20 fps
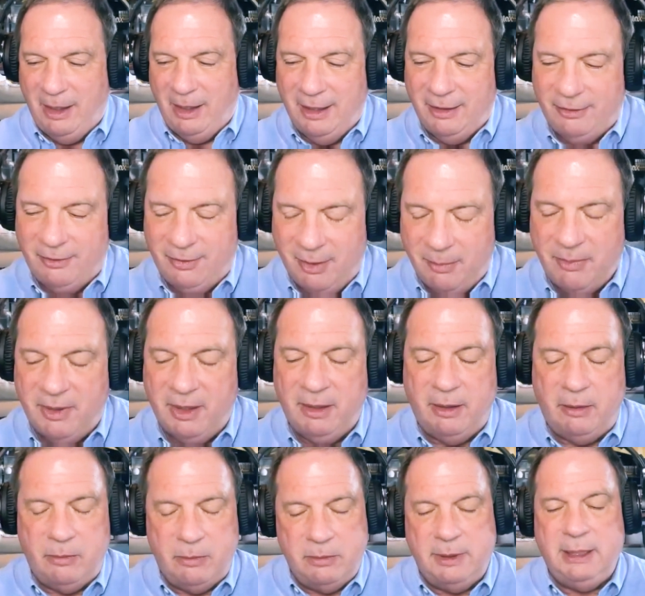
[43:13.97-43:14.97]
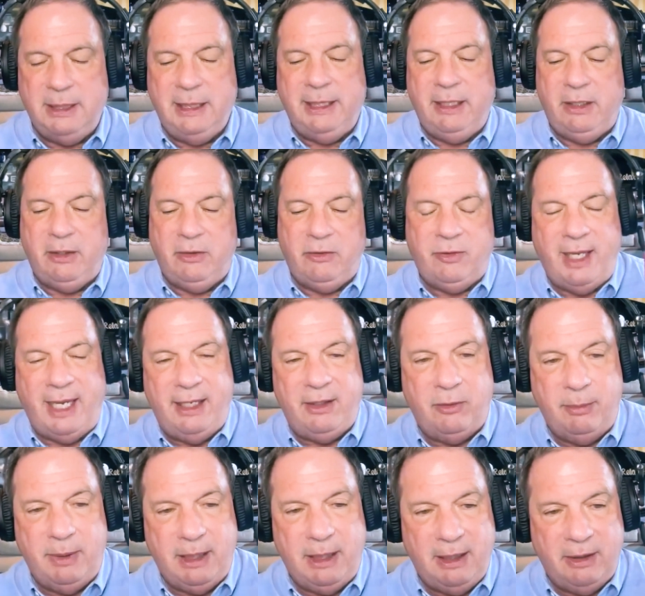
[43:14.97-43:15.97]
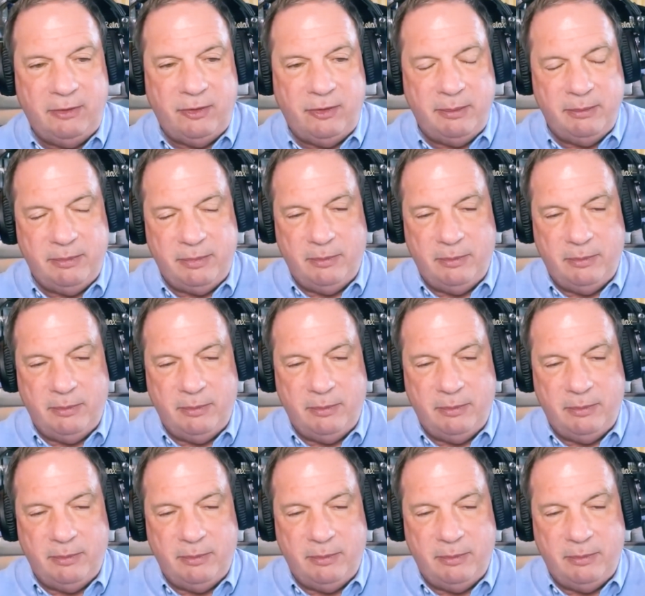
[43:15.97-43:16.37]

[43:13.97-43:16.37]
something that really excites me is